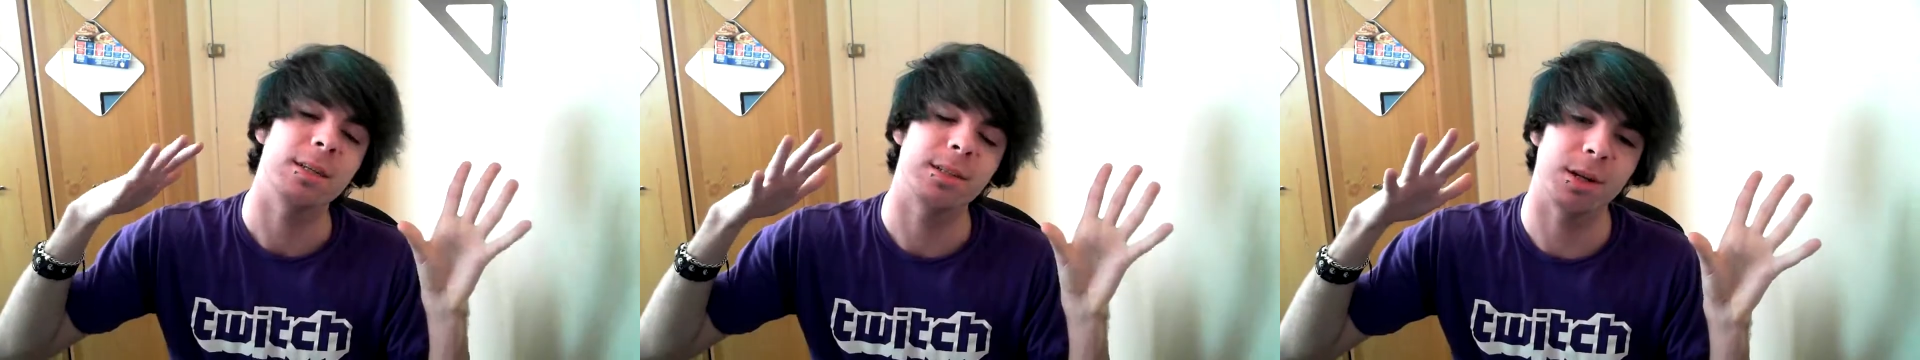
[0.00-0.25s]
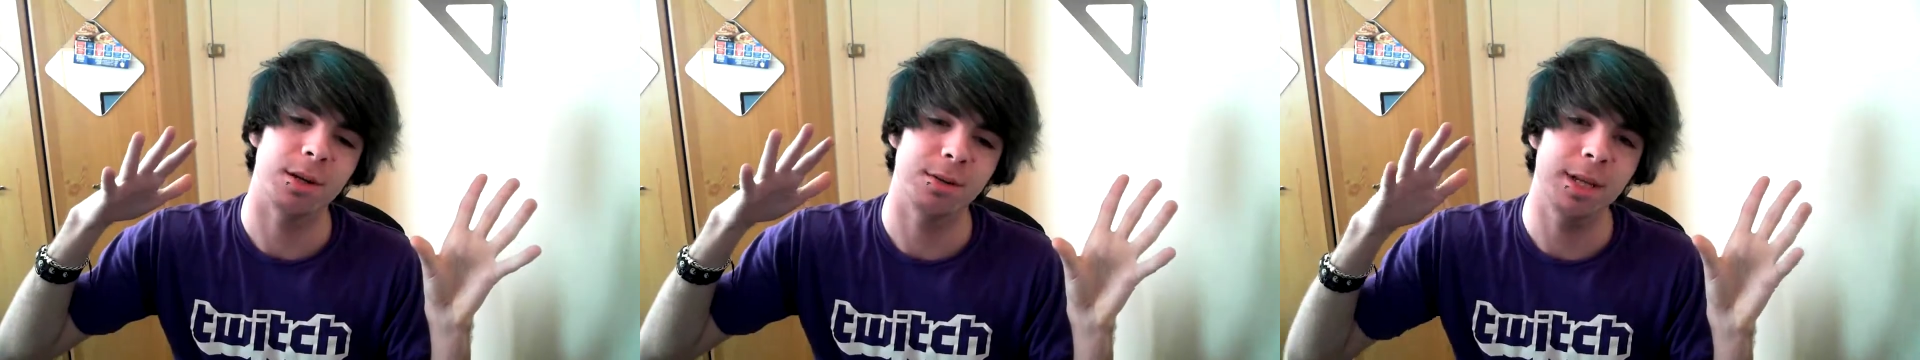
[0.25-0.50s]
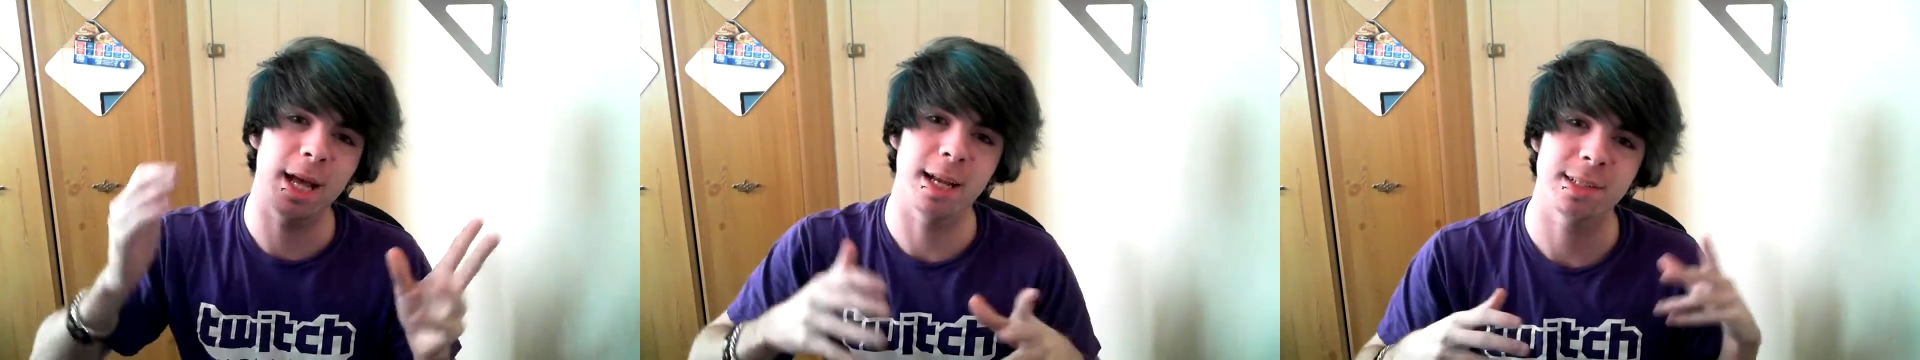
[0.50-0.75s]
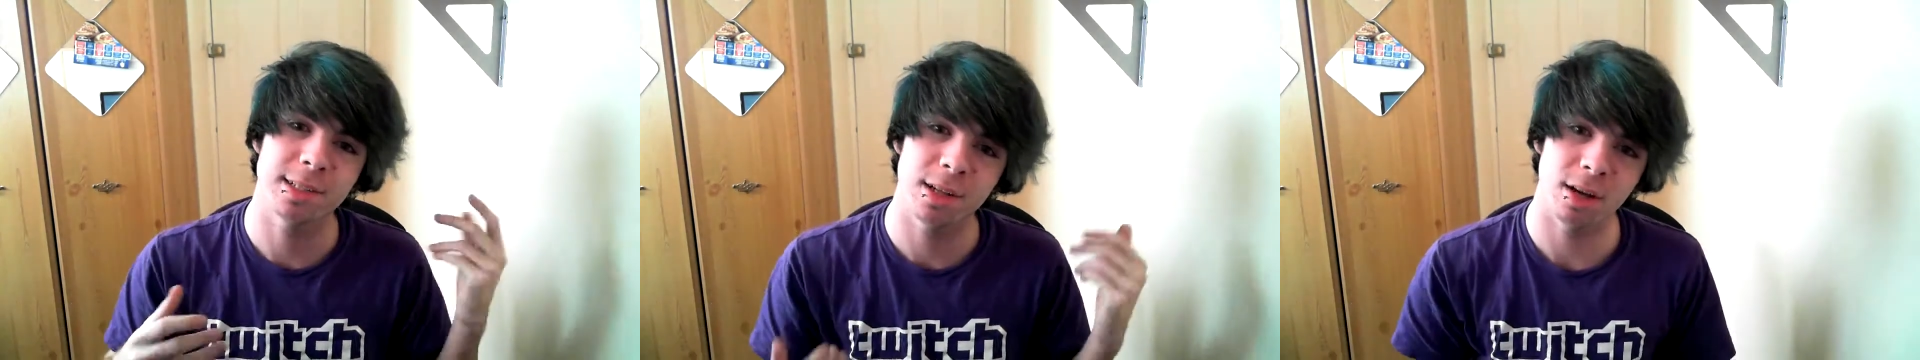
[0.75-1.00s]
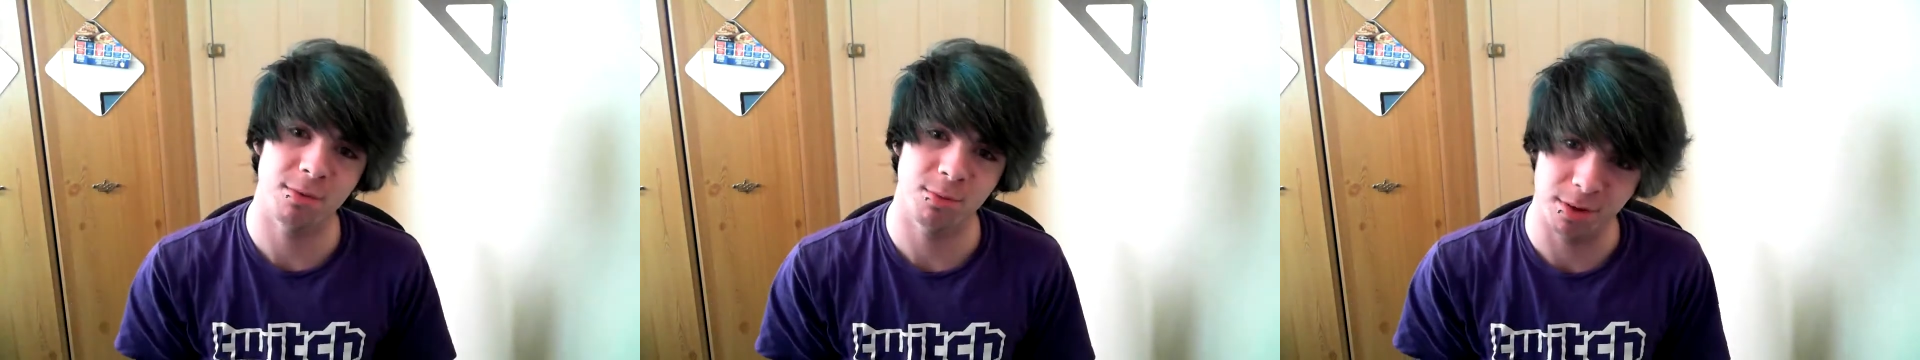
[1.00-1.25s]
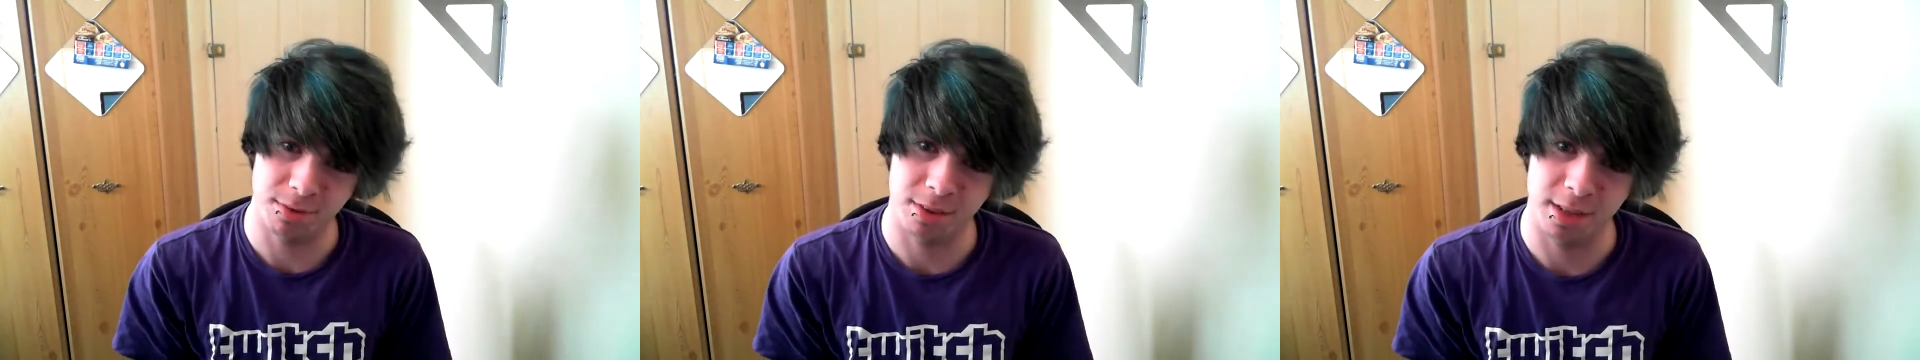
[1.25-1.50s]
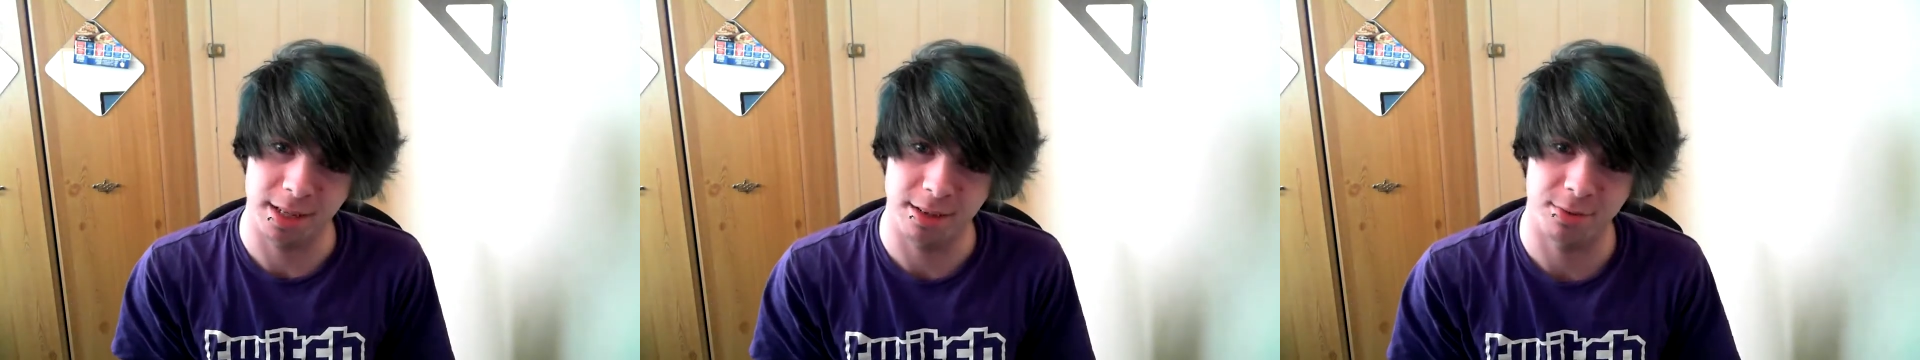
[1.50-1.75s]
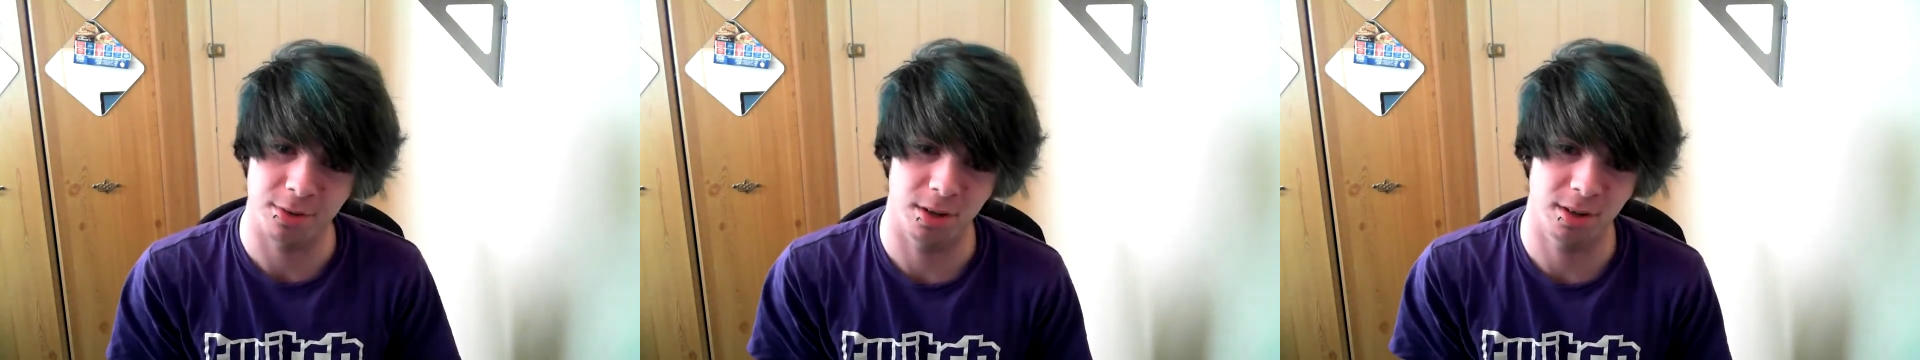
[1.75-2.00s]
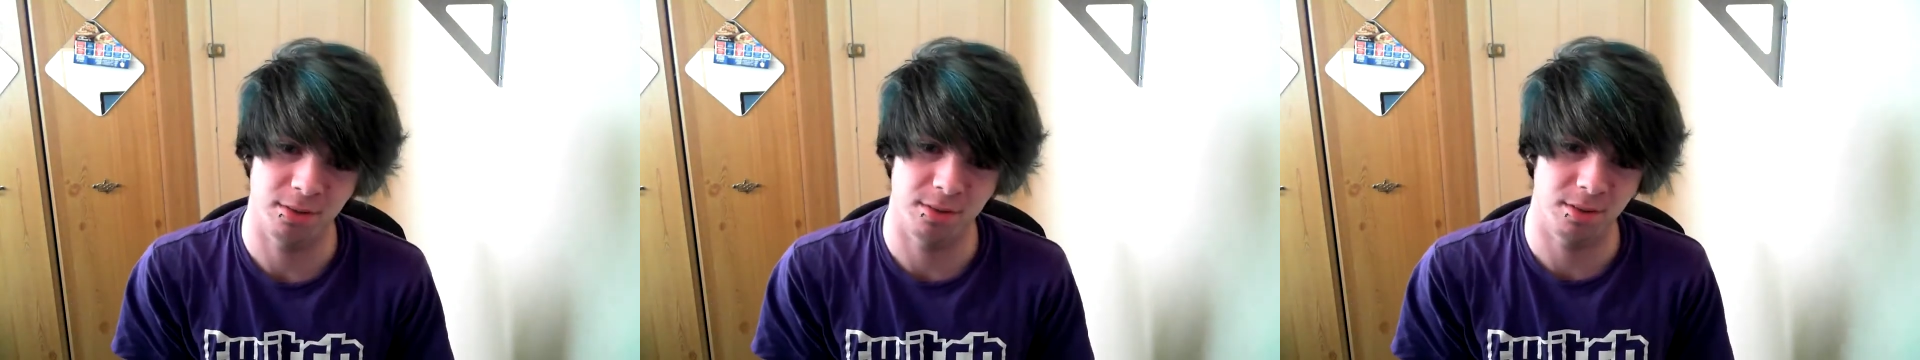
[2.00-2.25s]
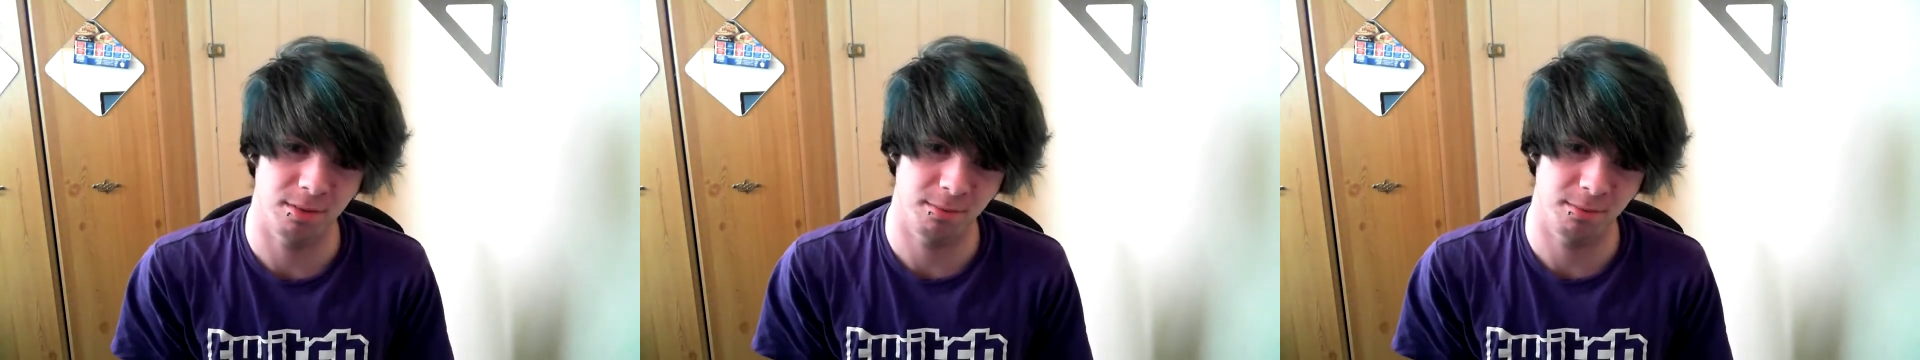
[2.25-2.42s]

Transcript: So yeah, let's start off with the first